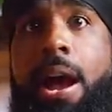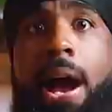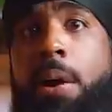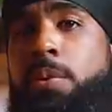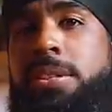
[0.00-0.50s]

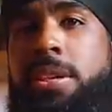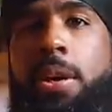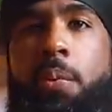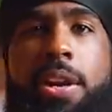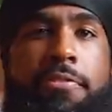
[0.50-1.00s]
I would stay
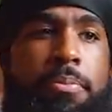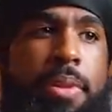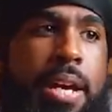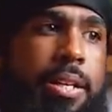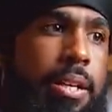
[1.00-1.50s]
away from
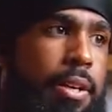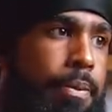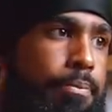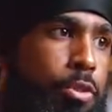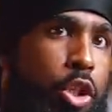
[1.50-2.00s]
like
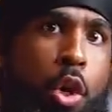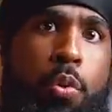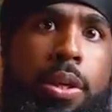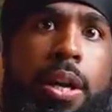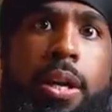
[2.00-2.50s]
a
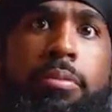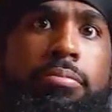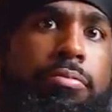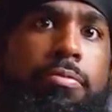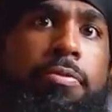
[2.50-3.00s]
coconut
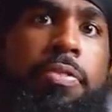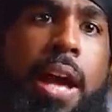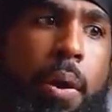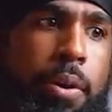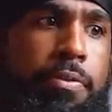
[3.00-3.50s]

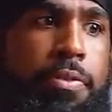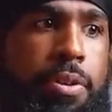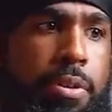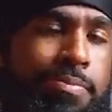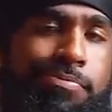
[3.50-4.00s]
flour
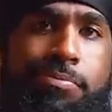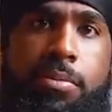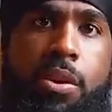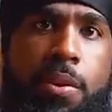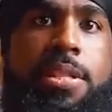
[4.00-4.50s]
for
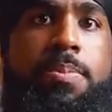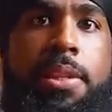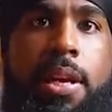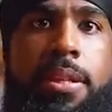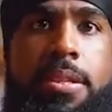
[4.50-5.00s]
a recipe
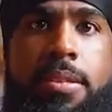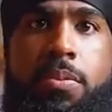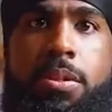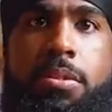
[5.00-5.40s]
like this one.